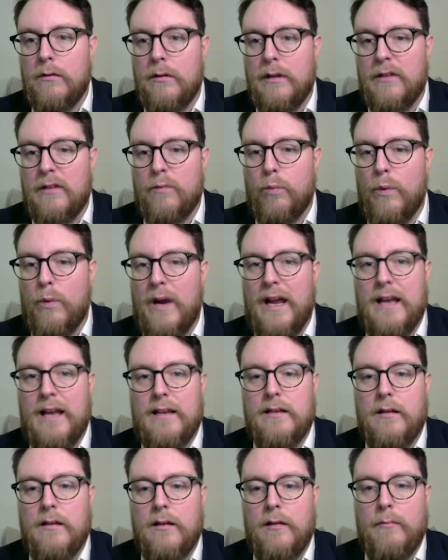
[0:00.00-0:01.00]
It's weird.
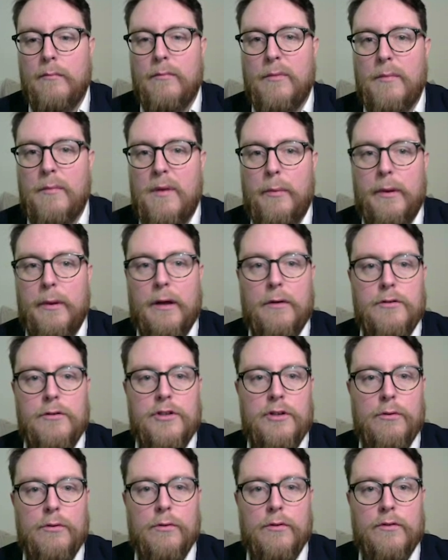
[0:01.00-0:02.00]
But maybe we go
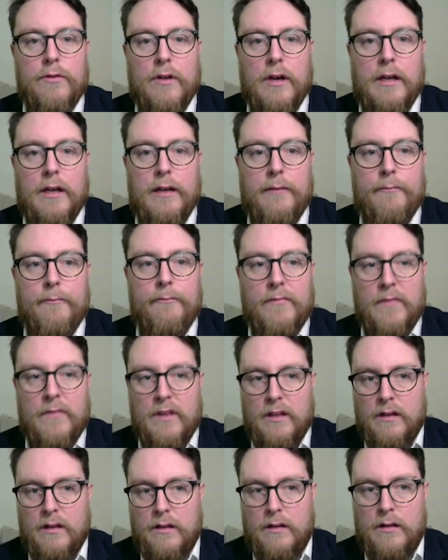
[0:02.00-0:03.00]
shoot on sight.
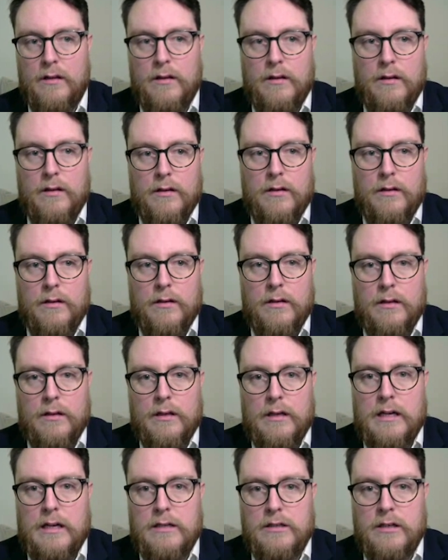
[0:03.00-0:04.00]

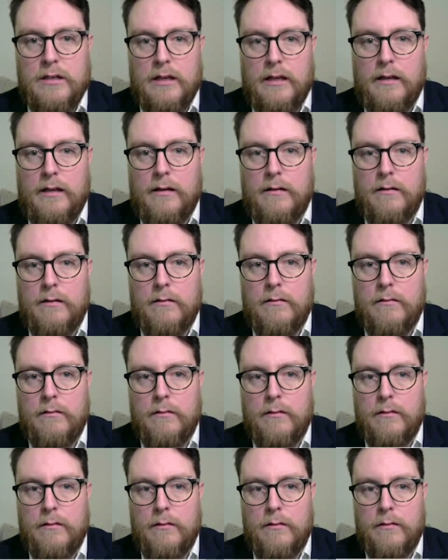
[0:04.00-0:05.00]
Actually.
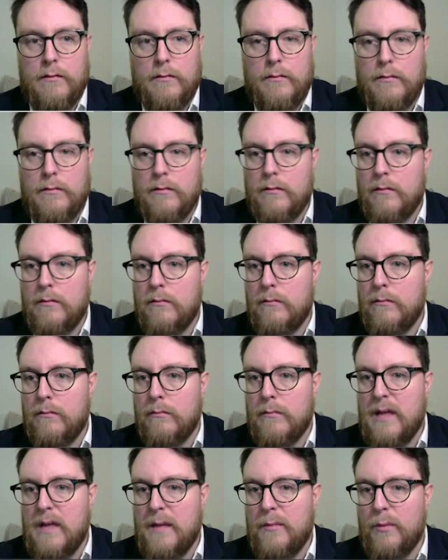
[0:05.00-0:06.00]

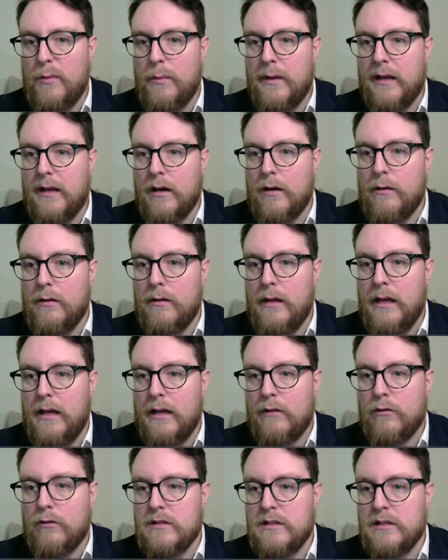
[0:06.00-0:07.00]
Maybe we go
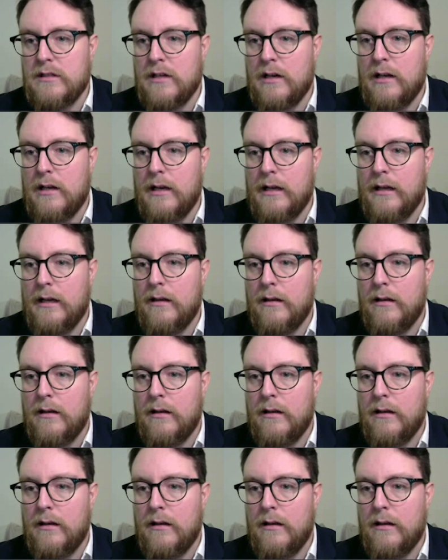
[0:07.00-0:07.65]
hit crosses early.